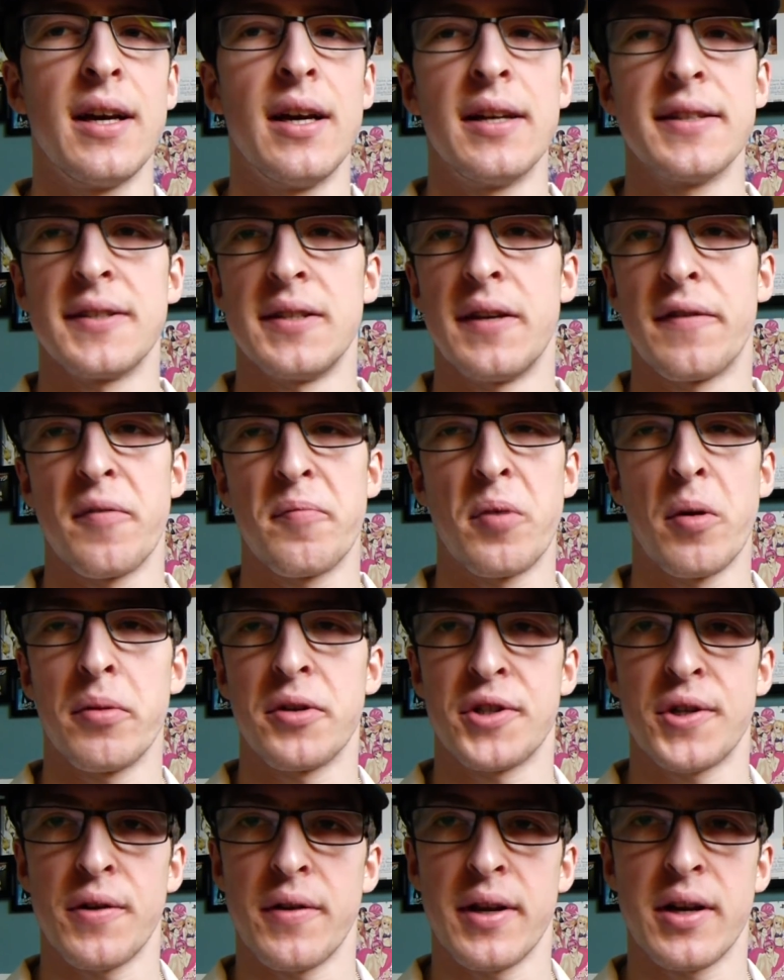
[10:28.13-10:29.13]
It's a different
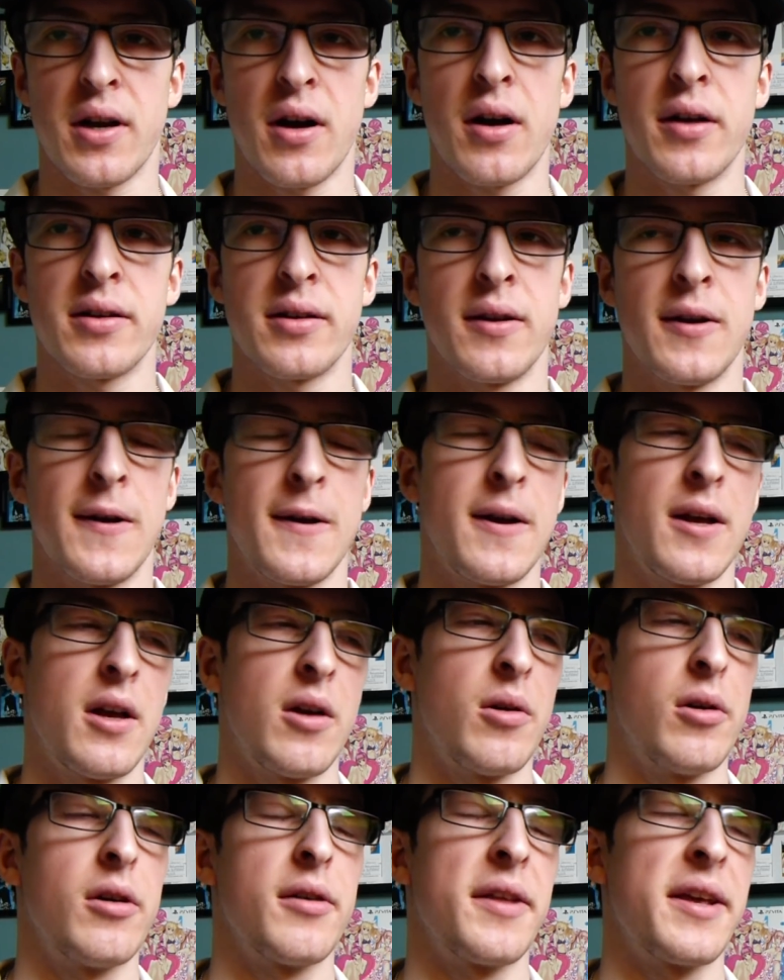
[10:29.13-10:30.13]
publisher. They can't,
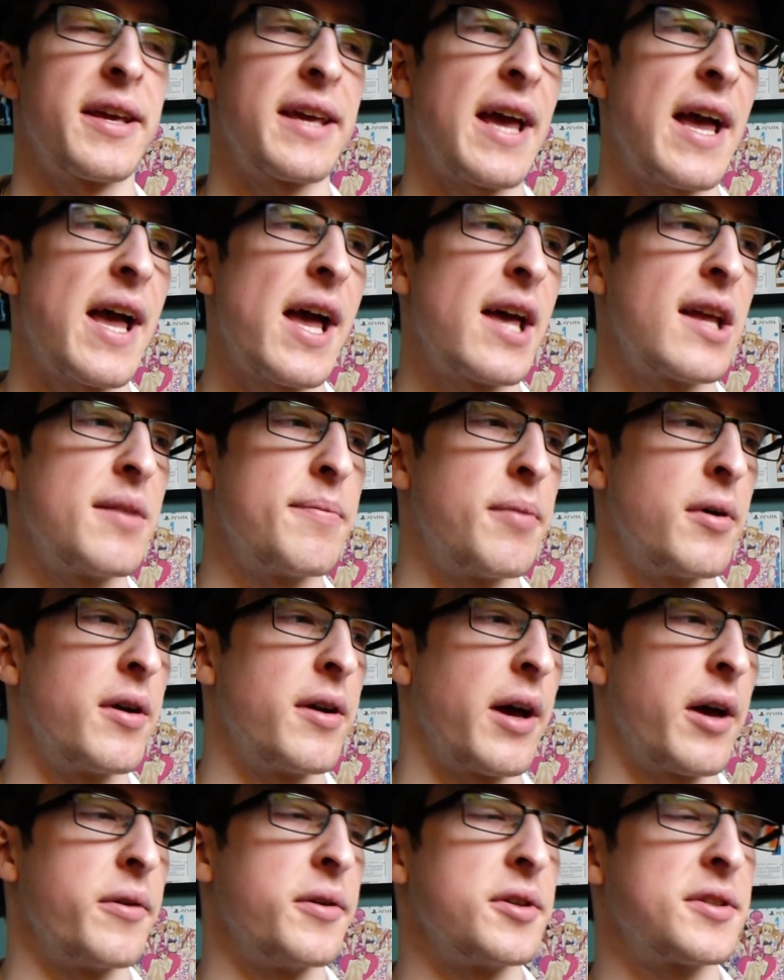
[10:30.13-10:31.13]
well, they can,
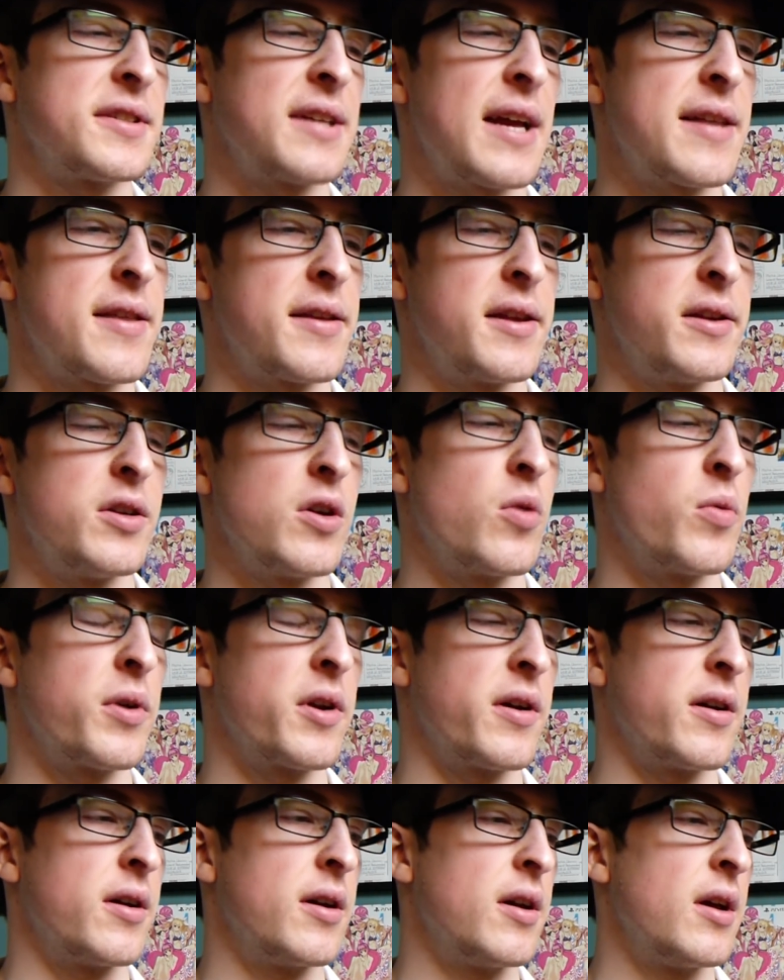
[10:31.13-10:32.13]
but I understand that they don't
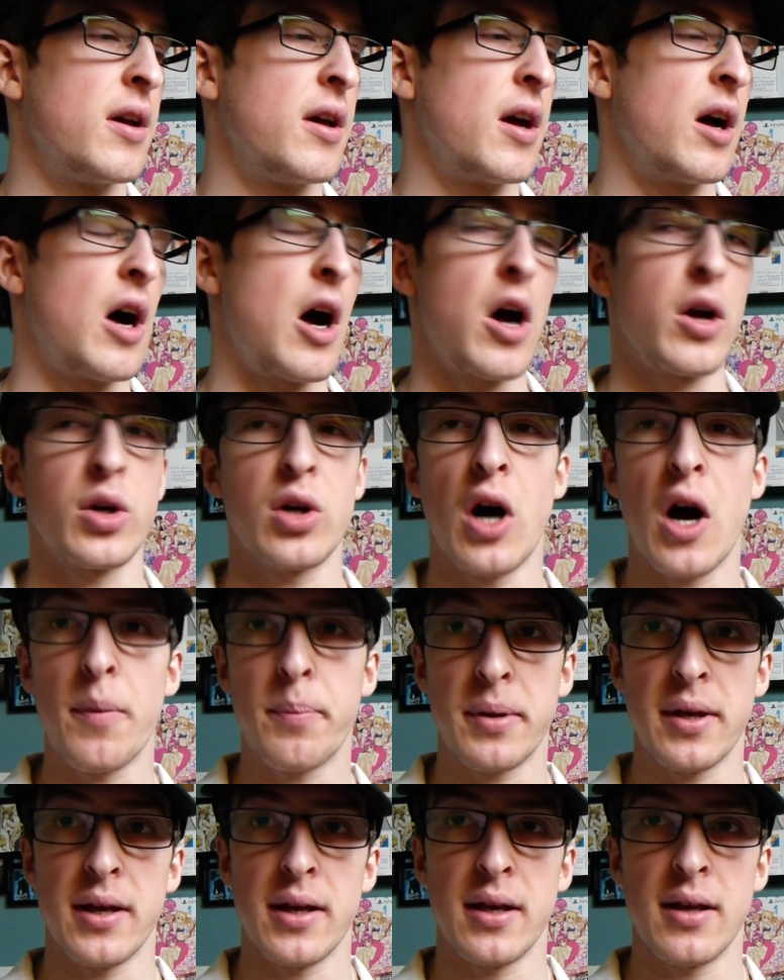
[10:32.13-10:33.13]
want to
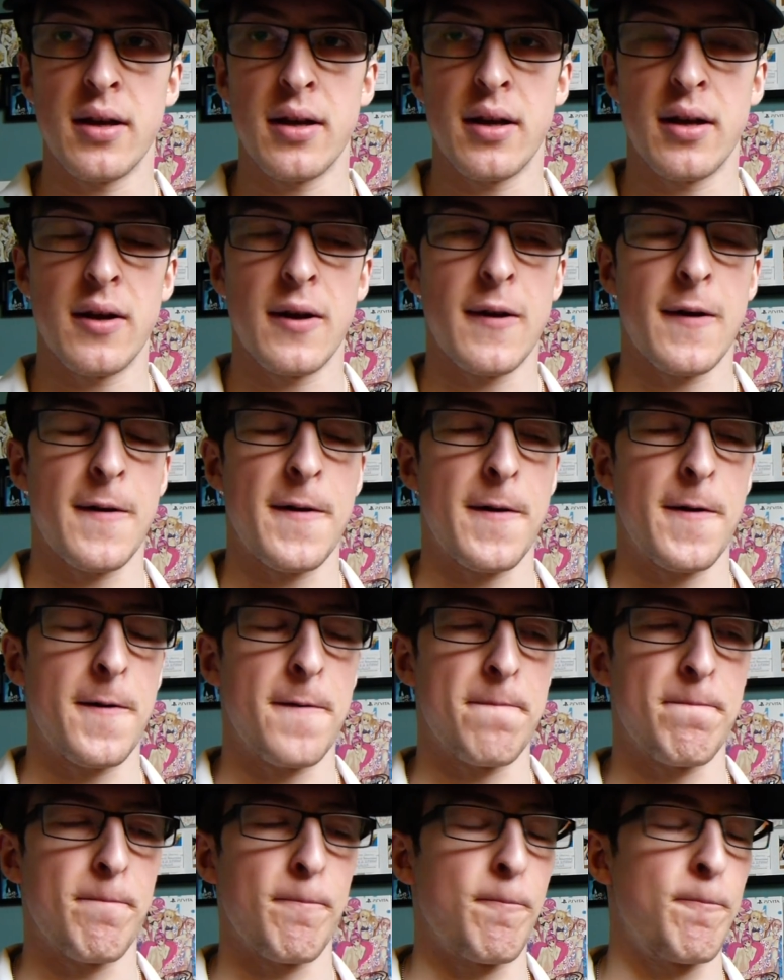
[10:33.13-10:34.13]
copy
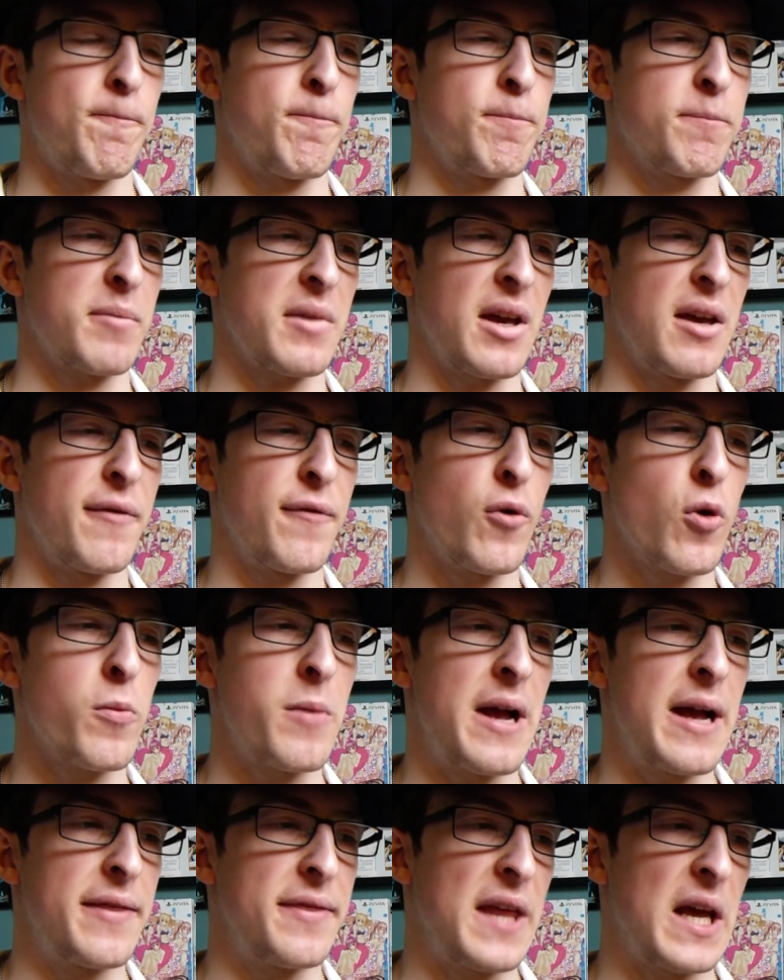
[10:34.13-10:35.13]
a
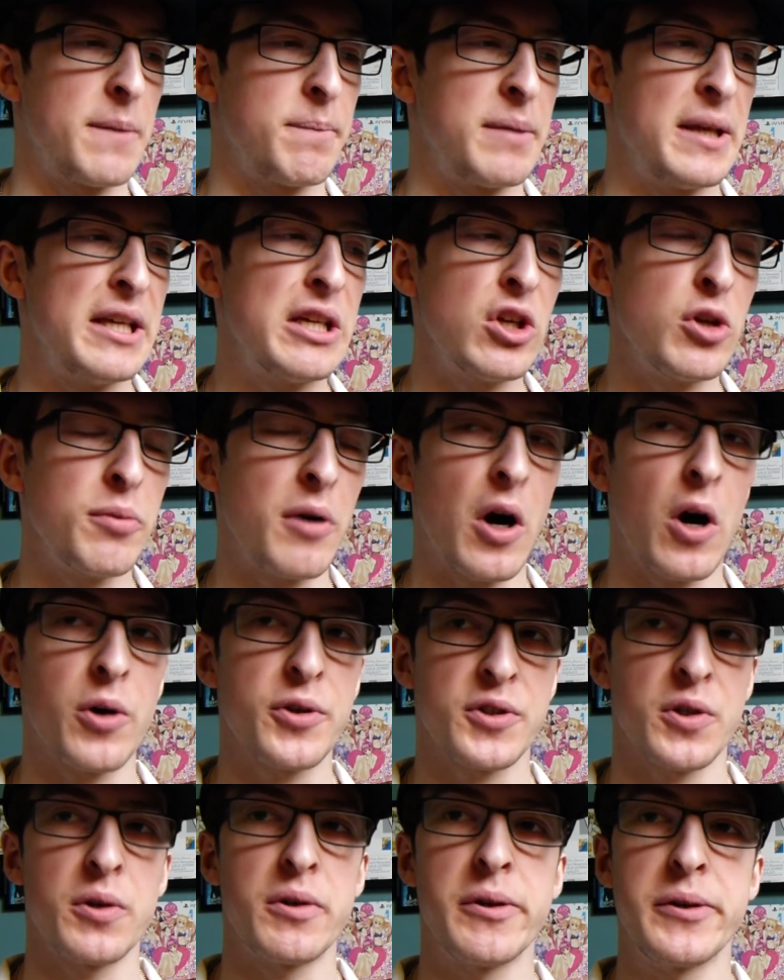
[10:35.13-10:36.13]
format that P-Cube
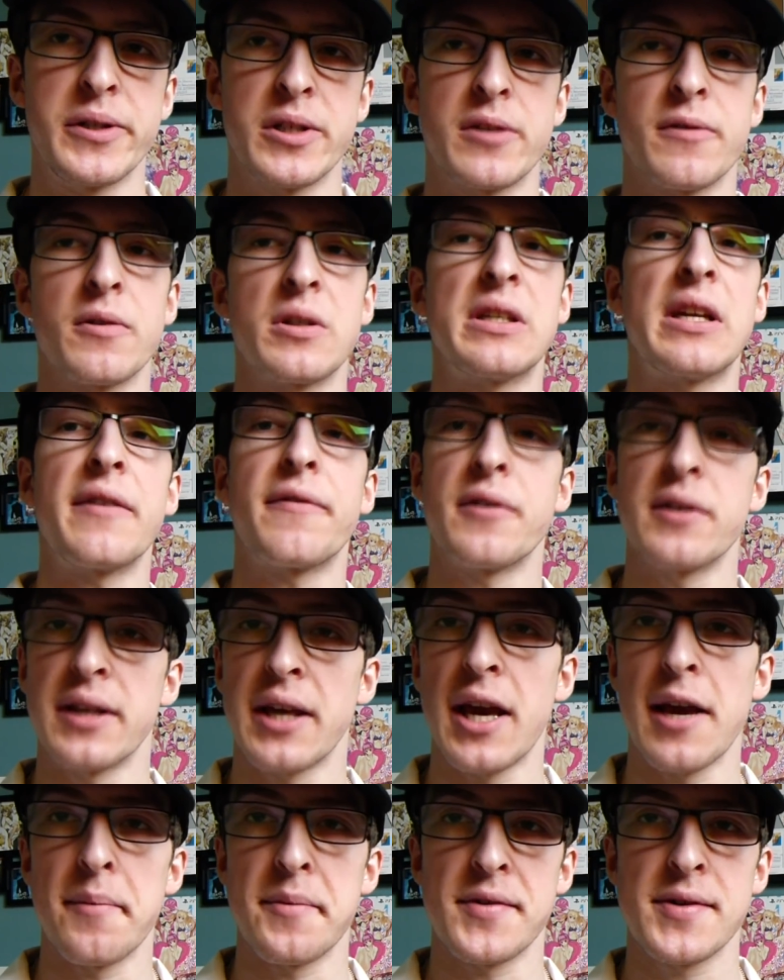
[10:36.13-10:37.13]
also uses for different
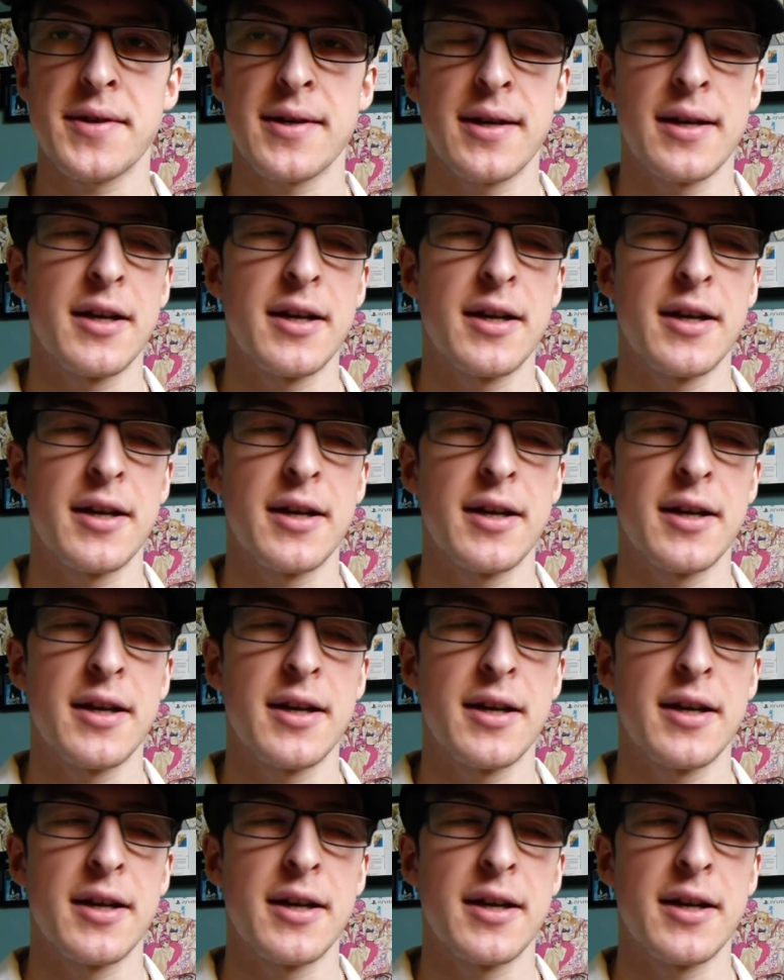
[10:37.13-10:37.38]
games.